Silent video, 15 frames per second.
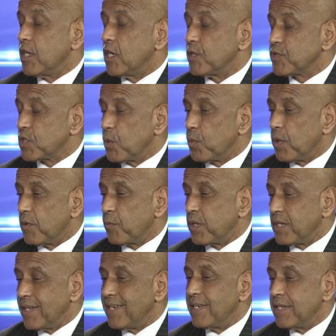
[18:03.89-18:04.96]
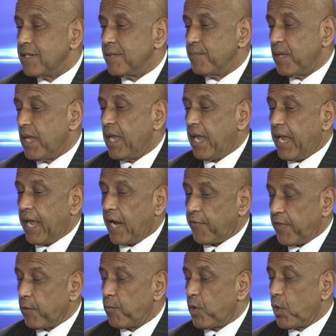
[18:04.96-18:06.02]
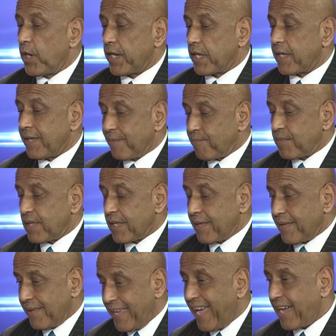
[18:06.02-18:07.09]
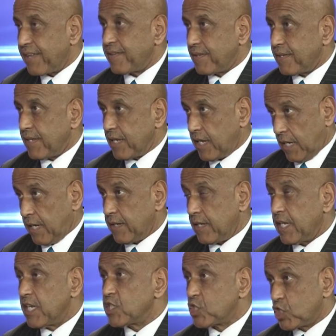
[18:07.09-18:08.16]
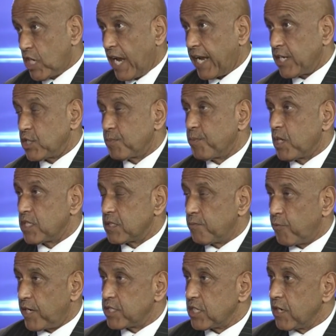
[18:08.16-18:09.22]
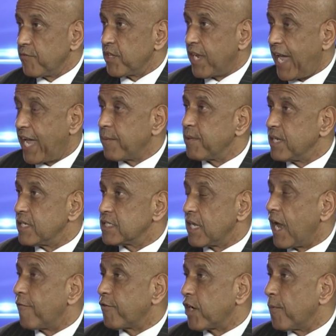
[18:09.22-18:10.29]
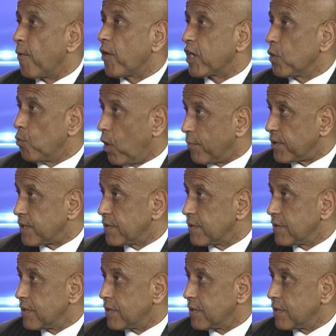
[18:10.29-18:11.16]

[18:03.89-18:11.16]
You know, so what we need, and I think we're going to get it, is change because the president of the academy is an African American woman.